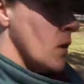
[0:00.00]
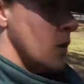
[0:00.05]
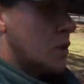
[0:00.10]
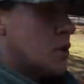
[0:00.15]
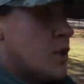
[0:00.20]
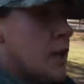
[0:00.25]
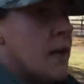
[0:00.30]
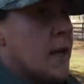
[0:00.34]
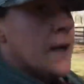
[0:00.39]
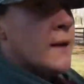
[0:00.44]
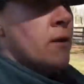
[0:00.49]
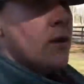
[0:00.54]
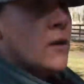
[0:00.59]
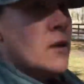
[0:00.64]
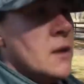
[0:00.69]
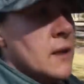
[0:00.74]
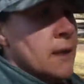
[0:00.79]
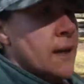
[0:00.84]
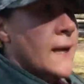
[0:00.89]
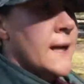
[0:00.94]

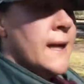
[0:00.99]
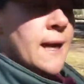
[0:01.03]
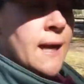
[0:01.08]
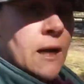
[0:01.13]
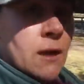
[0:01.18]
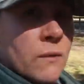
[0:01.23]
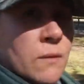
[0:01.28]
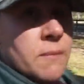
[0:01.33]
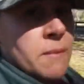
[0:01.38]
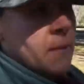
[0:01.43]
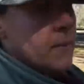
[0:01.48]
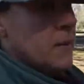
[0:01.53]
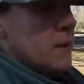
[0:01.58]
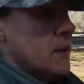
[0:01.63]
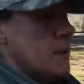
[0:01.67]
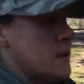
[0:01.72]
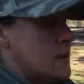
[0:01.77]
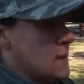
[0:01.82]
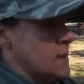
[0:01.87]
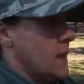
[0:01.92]
channel, and I can't remember
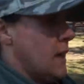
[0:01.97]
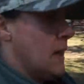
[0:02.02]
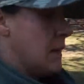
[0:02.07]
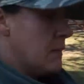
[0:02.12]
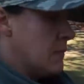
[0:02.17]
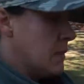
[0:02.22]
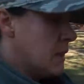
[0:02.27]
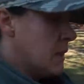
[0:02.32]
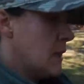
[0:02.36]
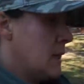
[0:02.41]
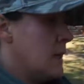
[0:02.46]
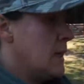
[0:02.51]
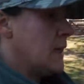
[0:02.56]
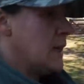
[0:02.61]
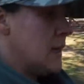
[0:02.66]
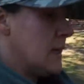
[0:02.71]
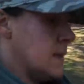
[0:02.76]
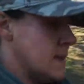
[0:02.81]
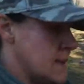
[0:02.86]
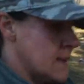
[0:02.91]
his name.
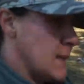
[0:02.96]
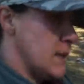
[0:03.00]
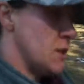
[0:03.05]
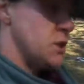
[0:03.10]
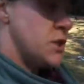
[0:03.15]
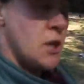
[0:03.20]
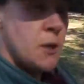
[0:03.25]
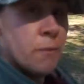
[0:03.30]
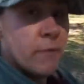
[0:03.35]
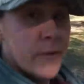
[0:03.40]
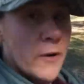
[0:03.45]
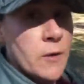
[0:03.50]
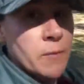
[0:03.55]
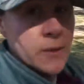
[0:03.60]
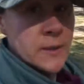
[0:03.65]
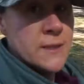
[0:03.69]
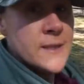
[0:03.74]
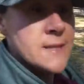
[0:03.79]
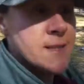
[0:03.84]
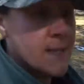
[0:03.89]
He is a sheep farmer
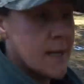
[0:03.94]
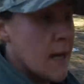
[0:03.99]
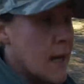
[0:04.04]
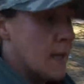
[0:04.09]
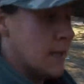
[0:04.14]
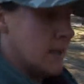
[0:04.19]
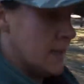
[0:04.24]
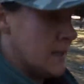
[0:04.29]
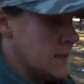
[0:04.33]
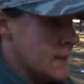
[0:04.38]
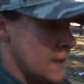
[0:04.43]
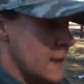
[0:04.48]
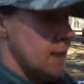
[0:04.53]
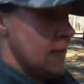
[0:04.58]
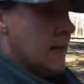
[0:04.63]
in Scotland.